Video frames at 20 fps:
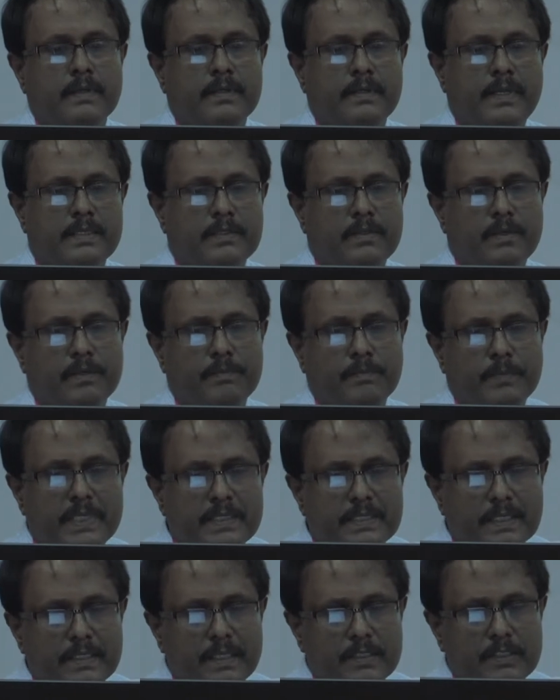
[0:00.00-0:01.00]
Does not
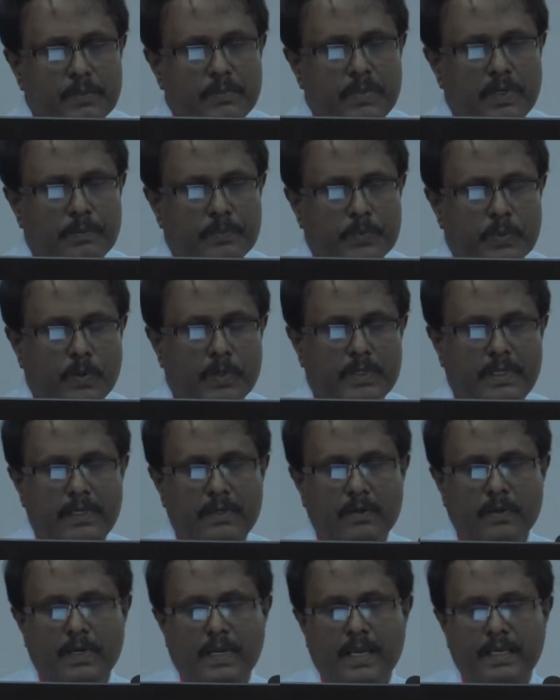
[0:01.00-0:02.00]
measure the tubular protein
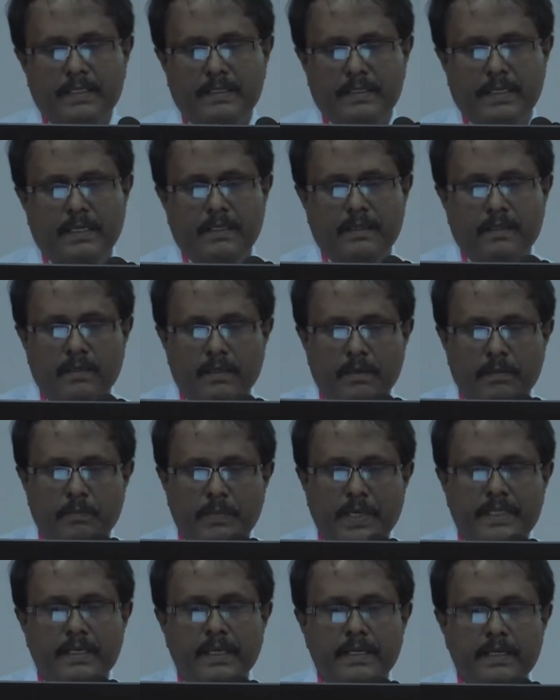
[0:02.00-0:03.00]
or light chain,
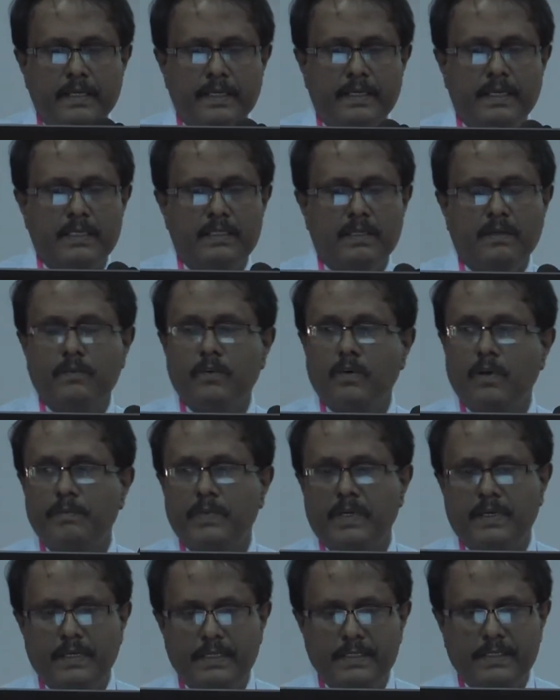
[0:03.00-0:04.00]
better indication of
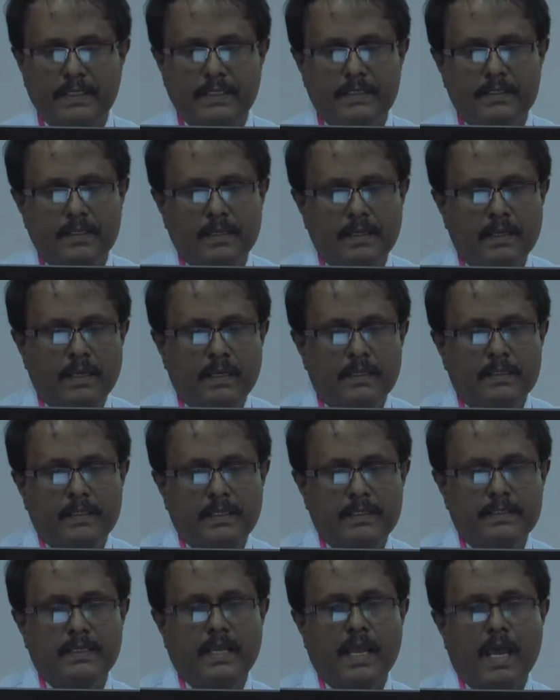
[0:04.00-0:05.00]
glomerular disease,
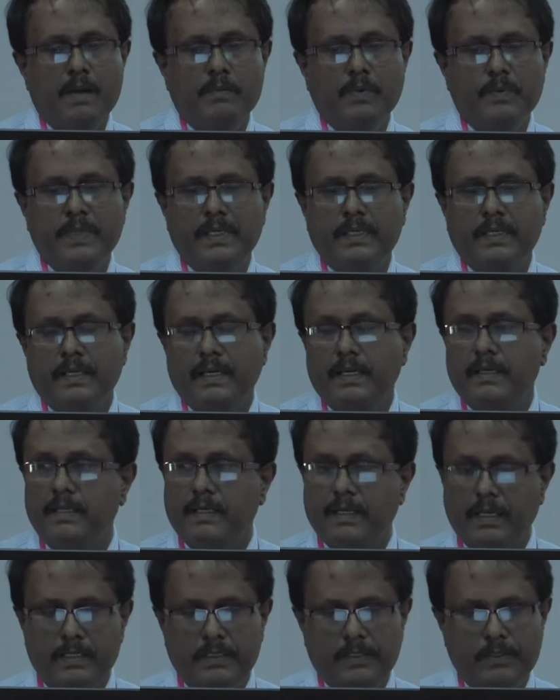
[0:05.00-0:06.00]
this albumin creatinine
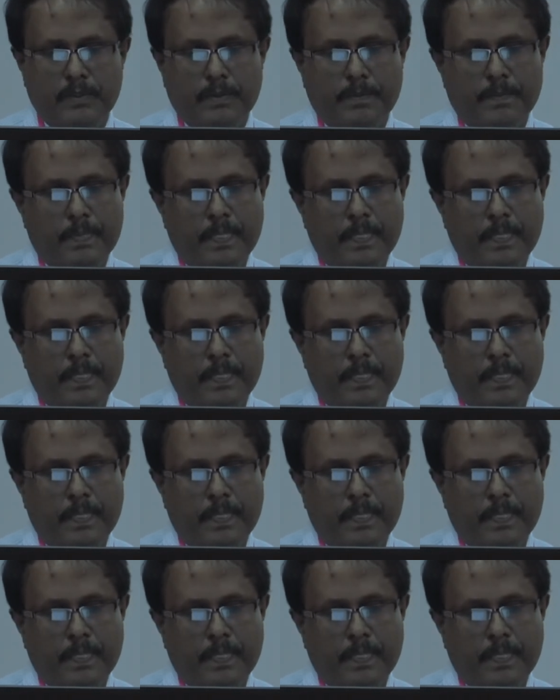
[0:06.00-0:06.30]
ratio.